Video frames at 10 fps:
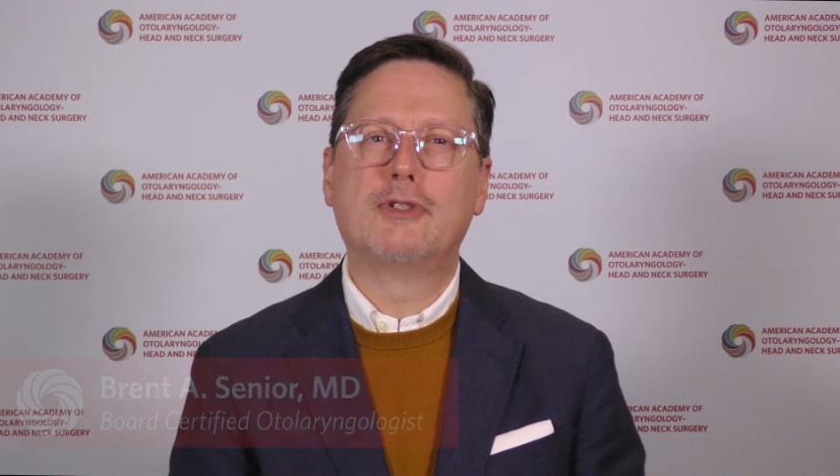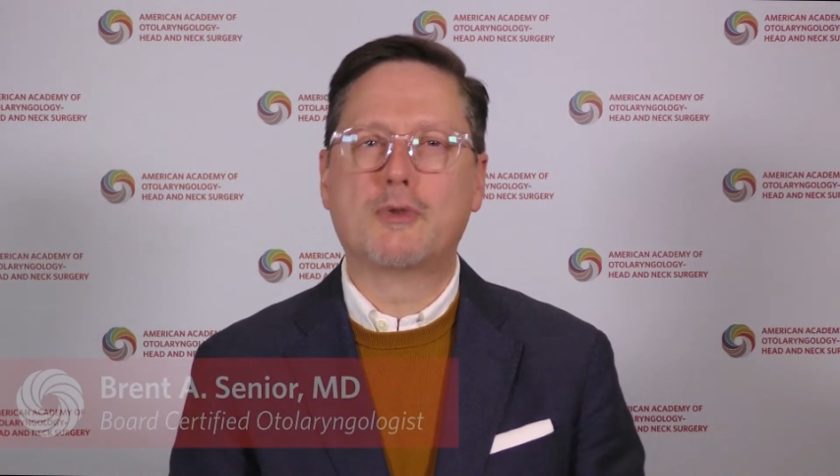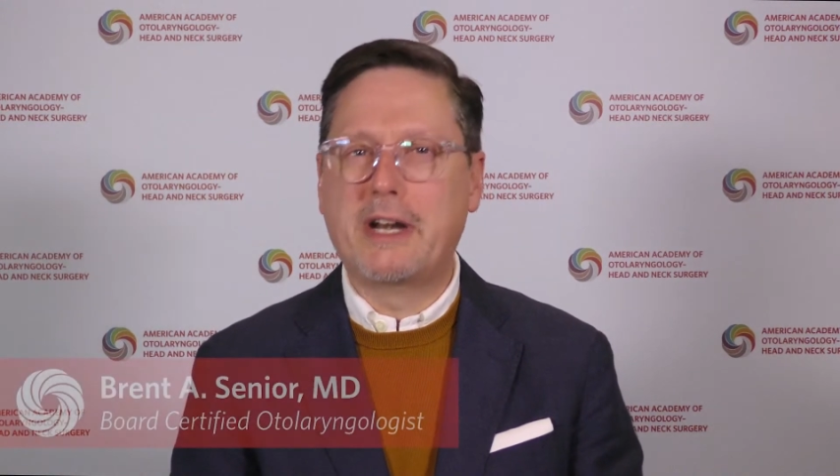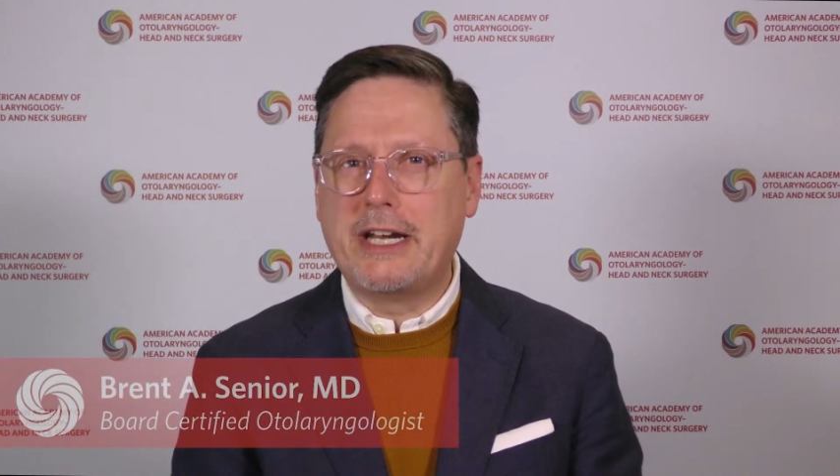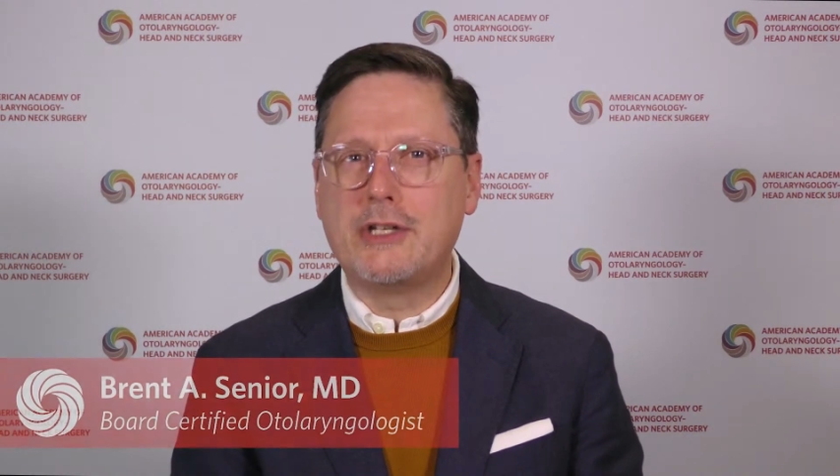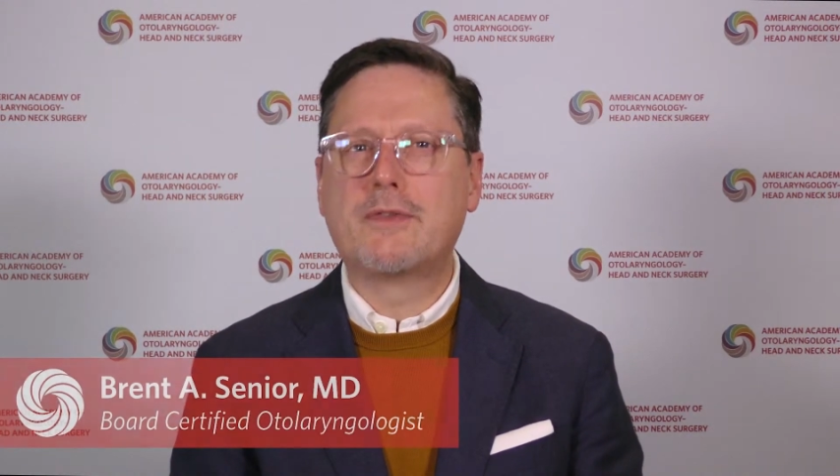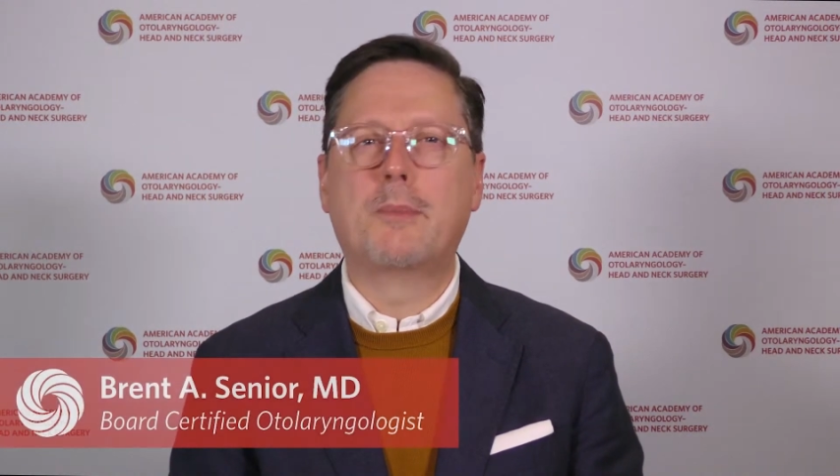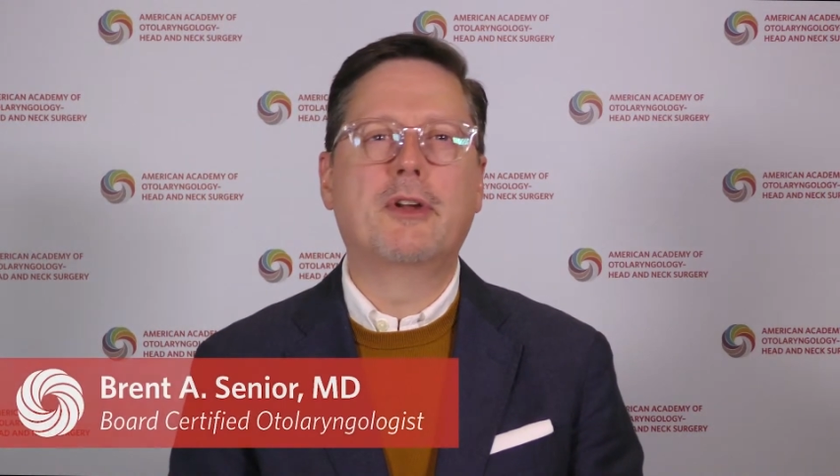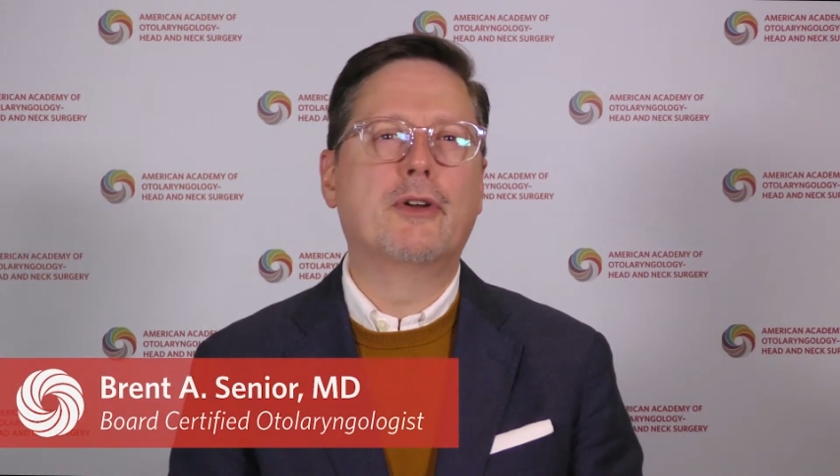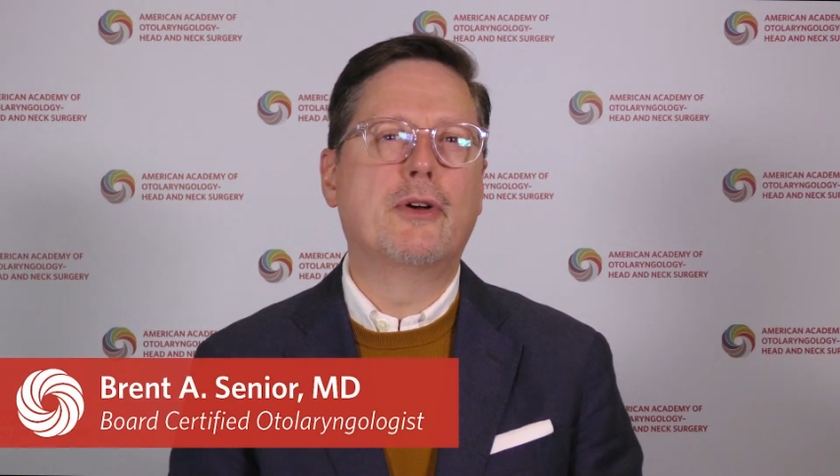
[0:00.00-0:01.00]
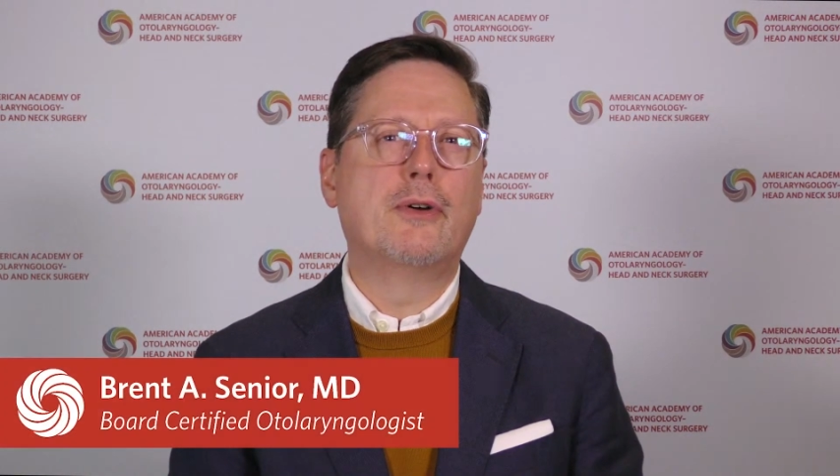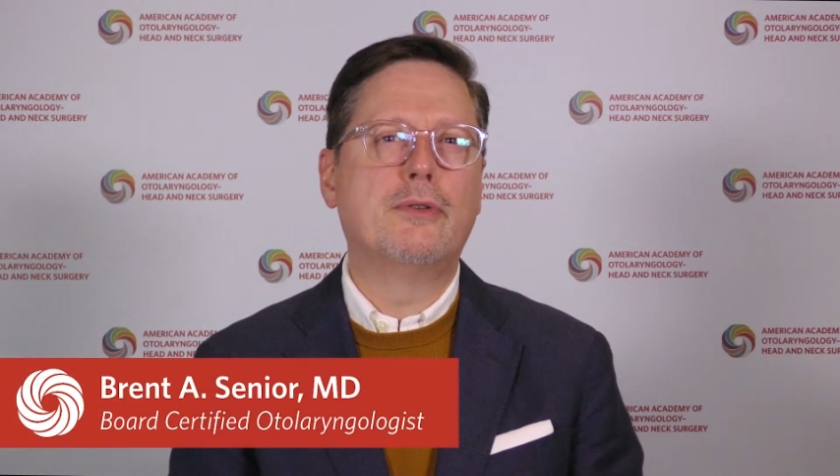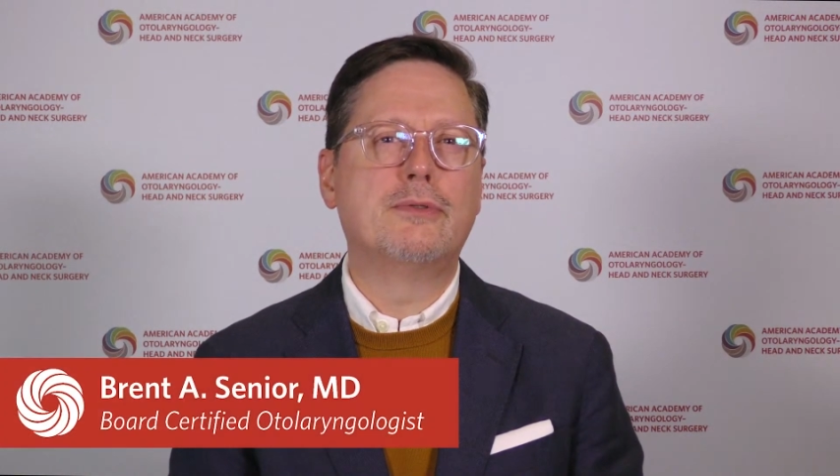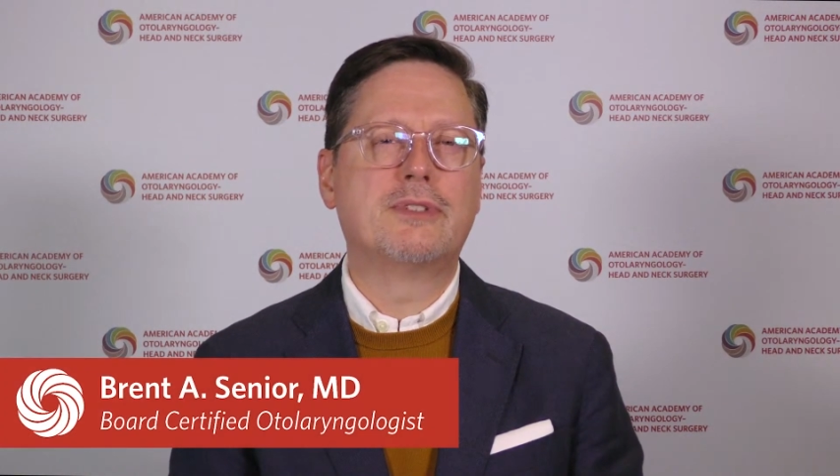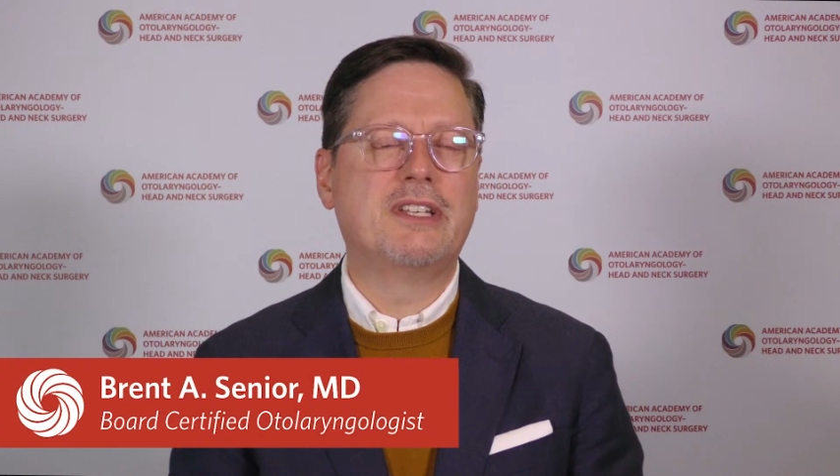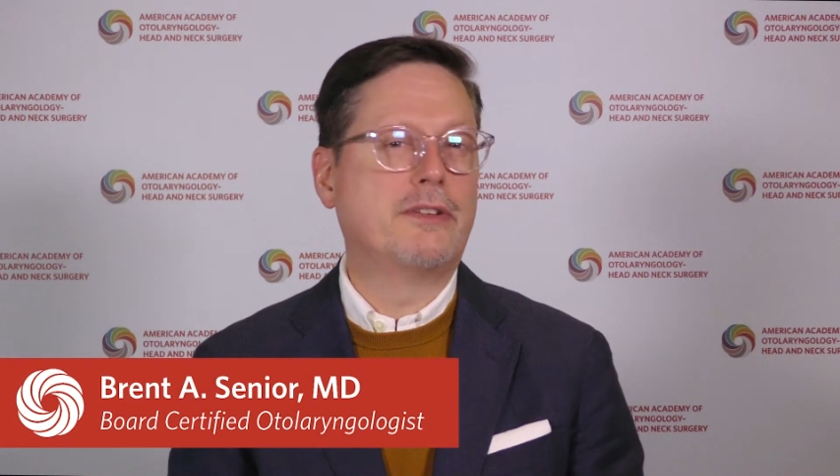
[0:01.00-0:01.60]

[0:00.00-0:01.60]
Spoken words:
drainage from your nose,